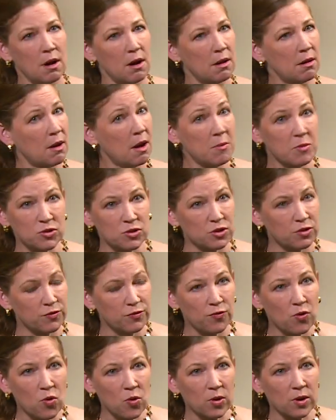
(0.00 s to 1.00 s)
almost
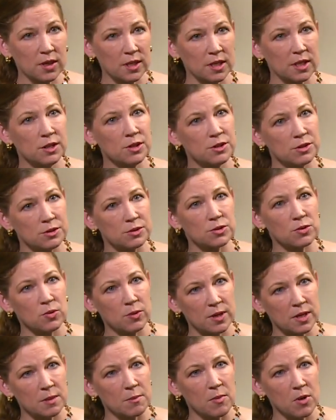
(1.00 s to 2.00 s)
4 years,
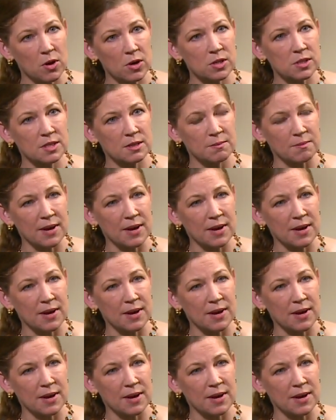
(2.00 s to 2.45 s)
going to Mars and